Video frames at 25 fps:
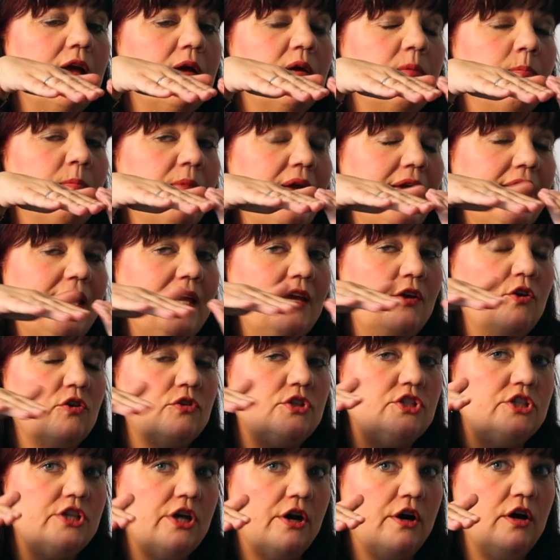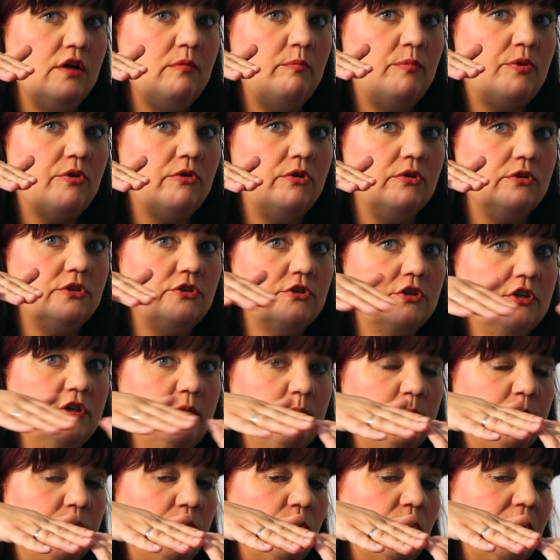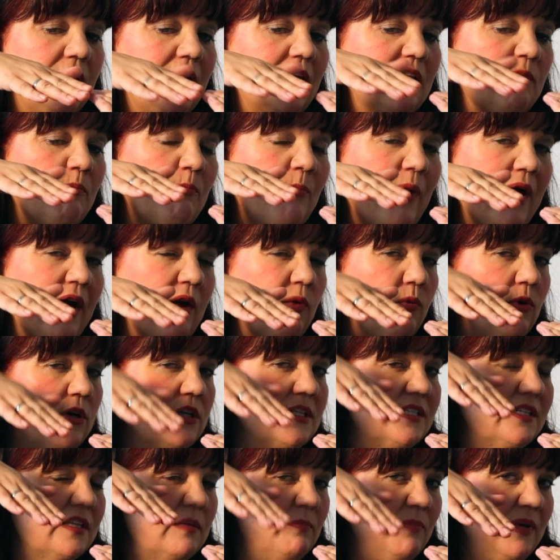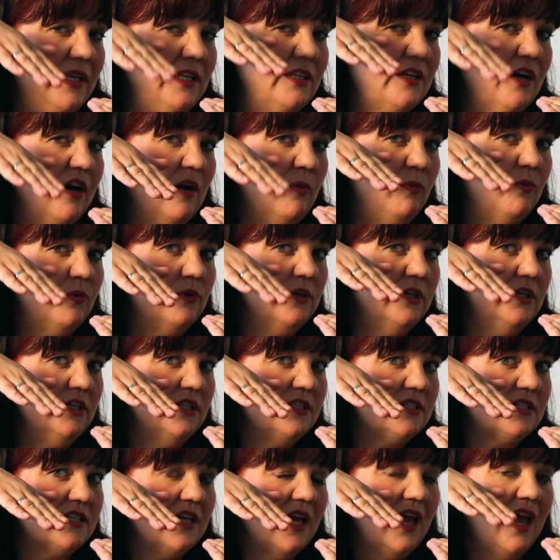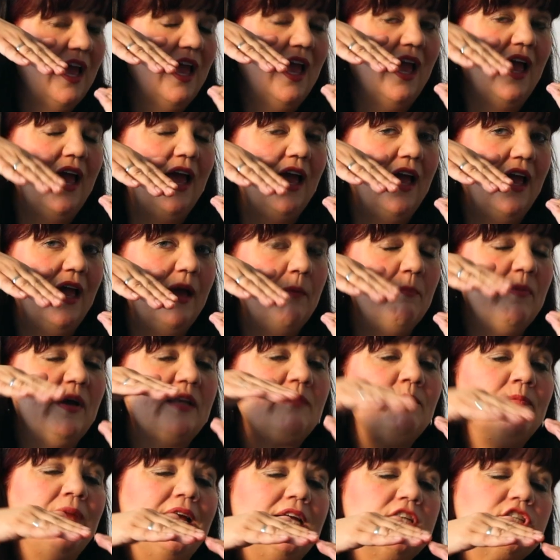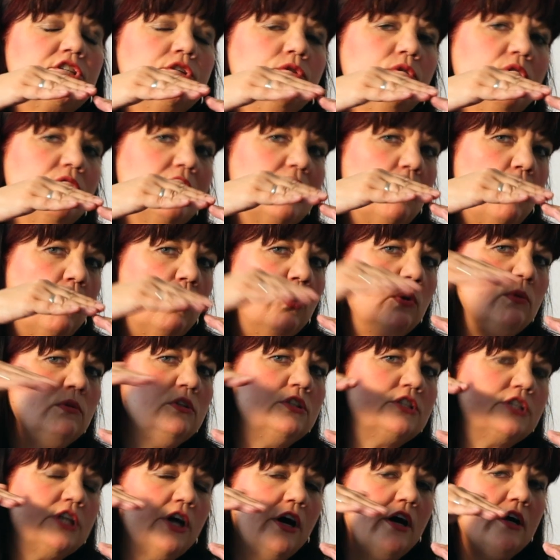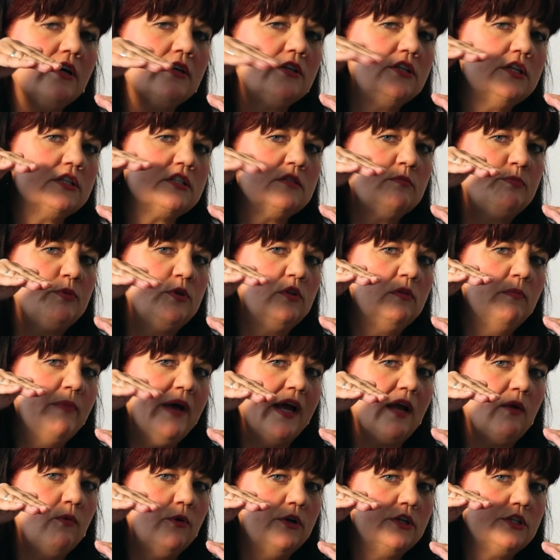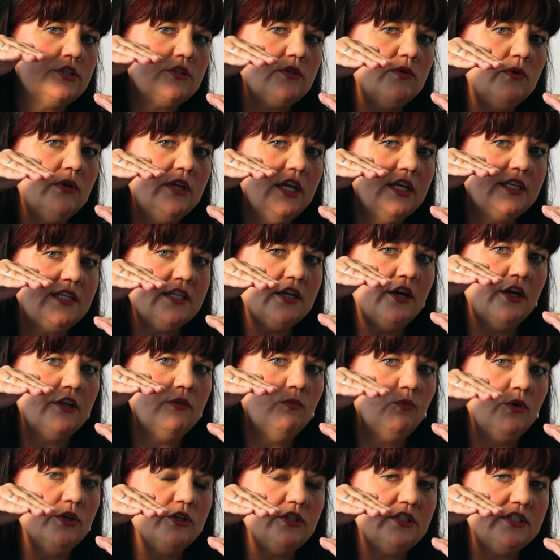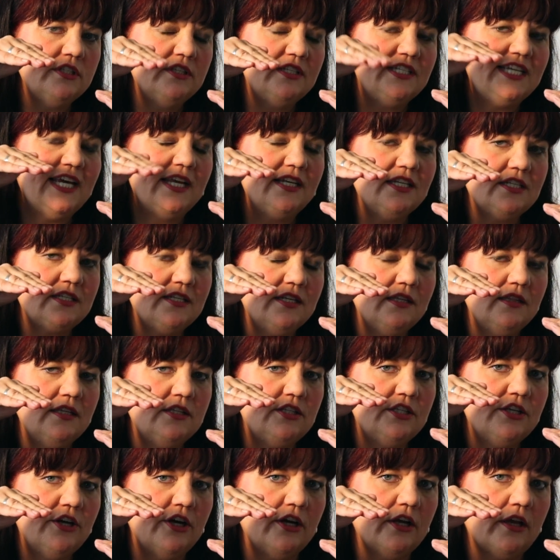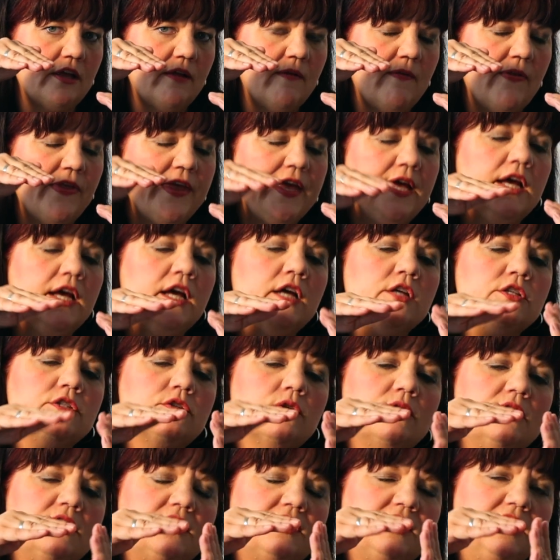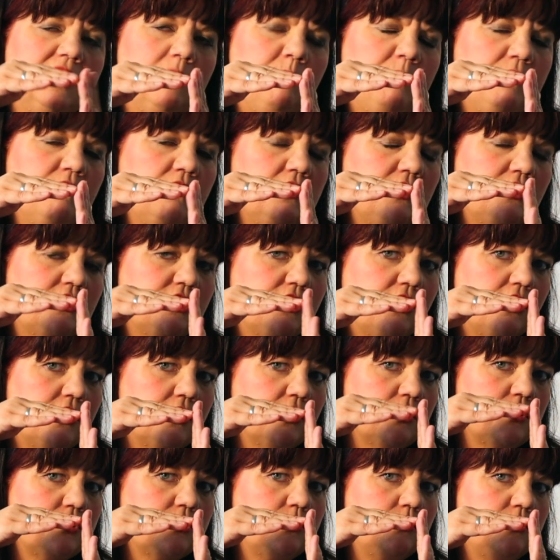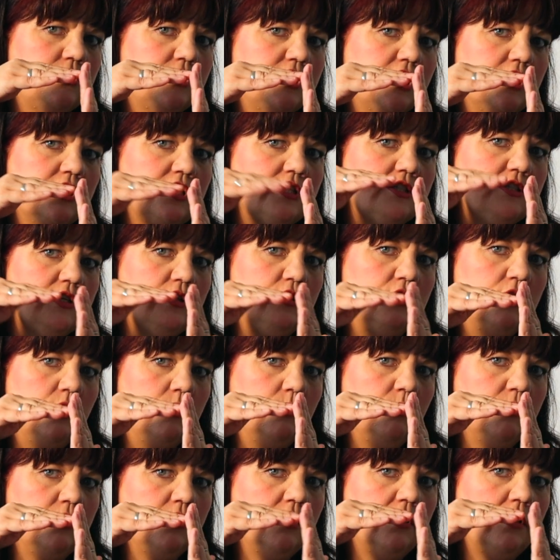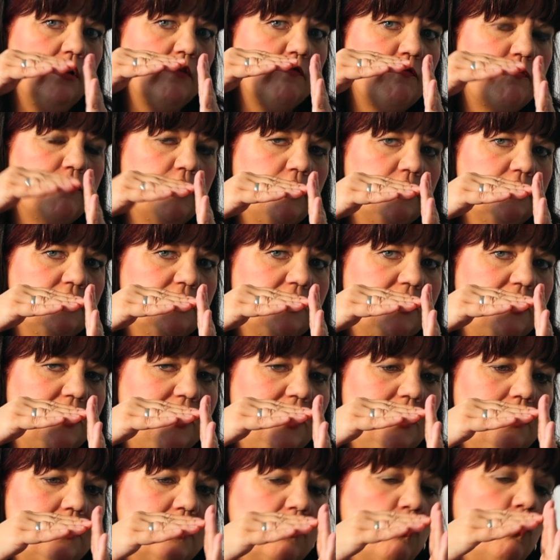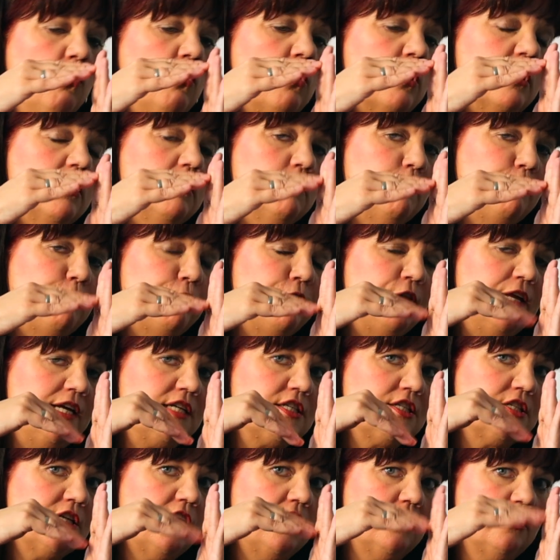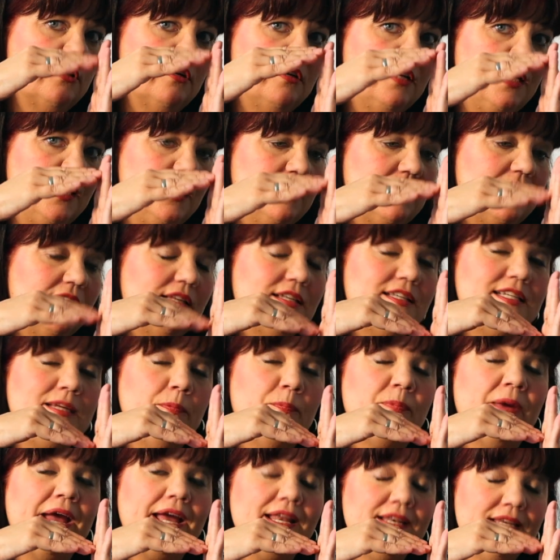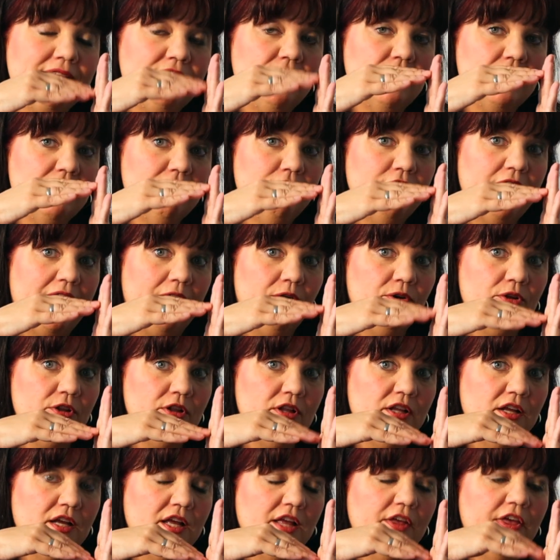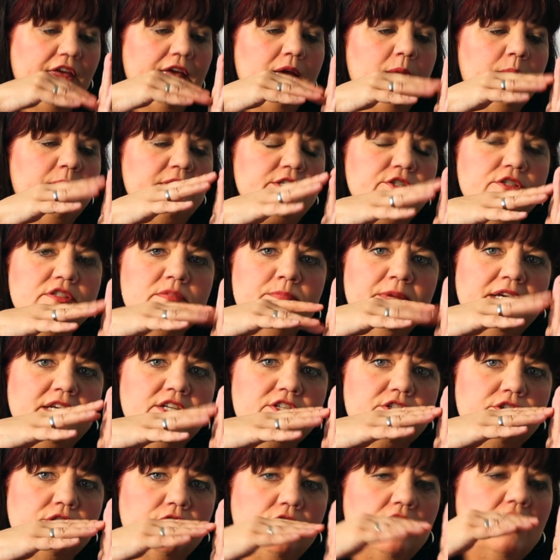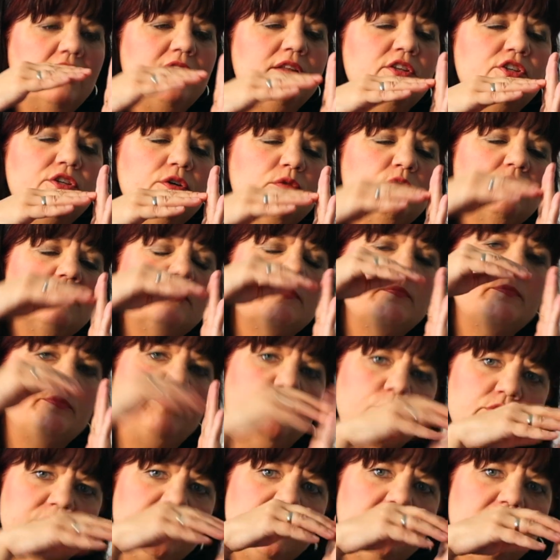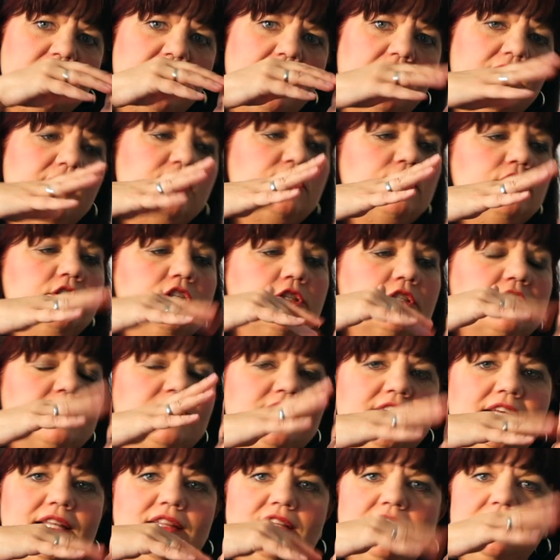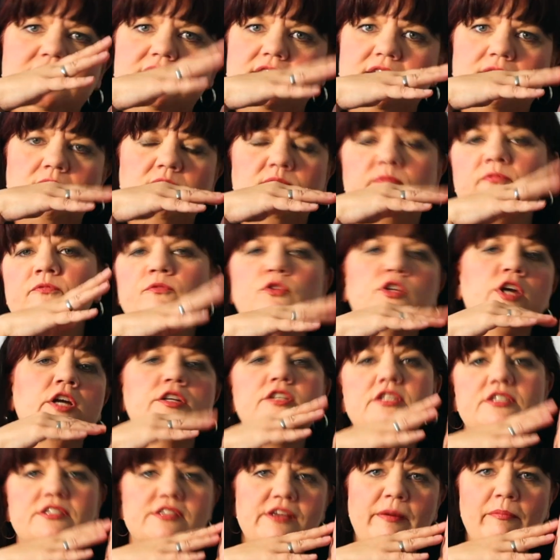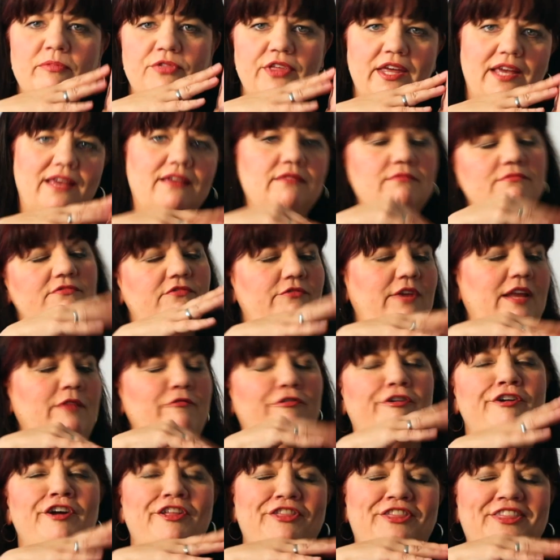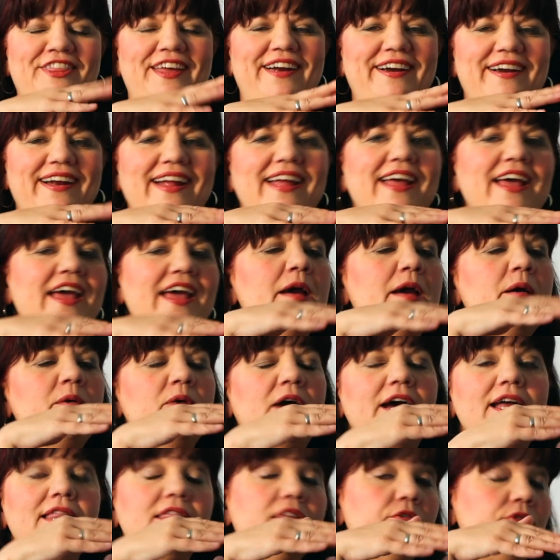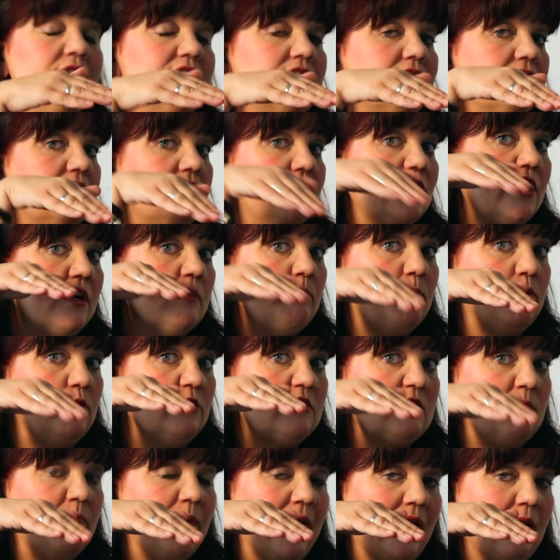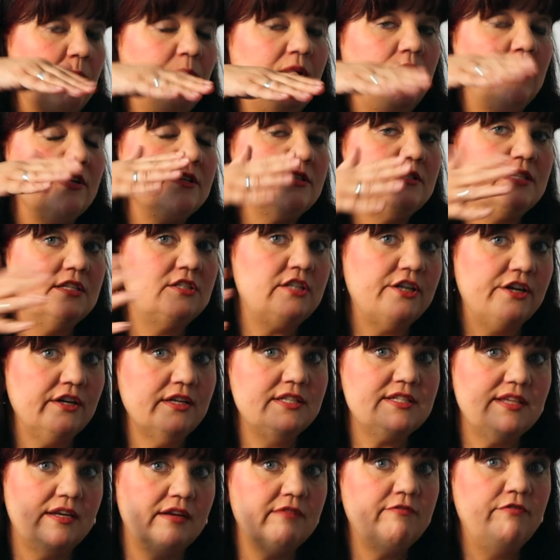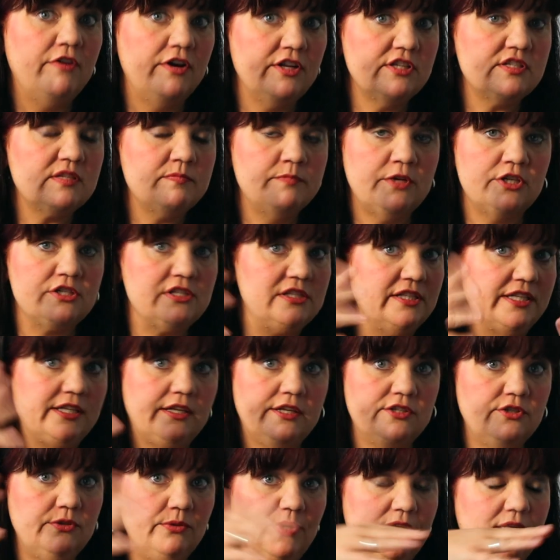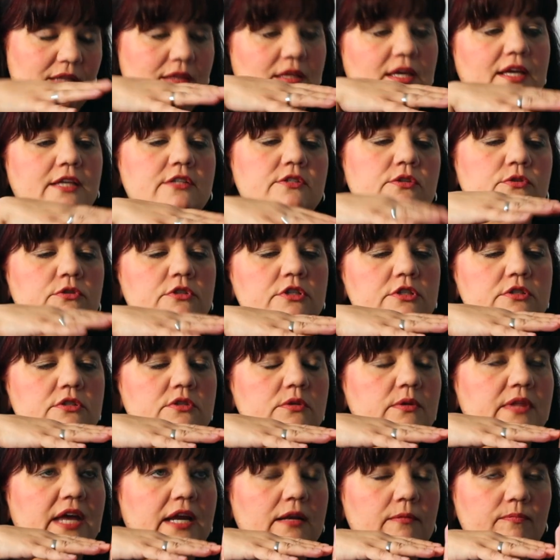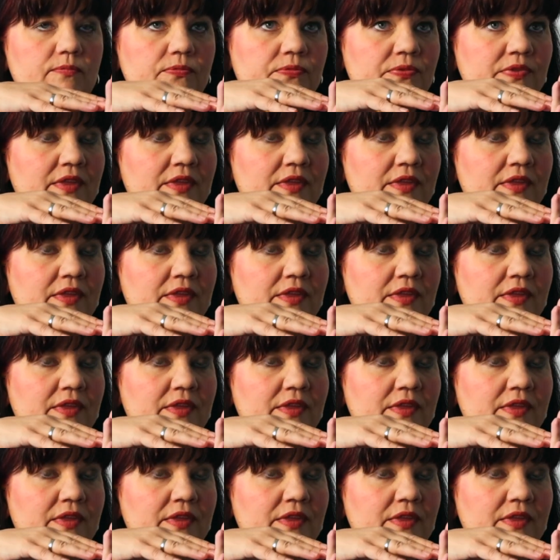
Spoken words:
making your tongue broader, pulling it backwards and a bit upwards, but make sure the whole tongue doesn't pull backwards, so you get unwanted tension in the tongue. So the tip of the tongue should touch the lower front teeth or the flesh underneath, depending on the vowel. But just make sure, don't push it there. It should just gently touch something in front there. And the rest of the tongue pulls back, because the tongue is an advanced muscle, it can do anything, so just do that.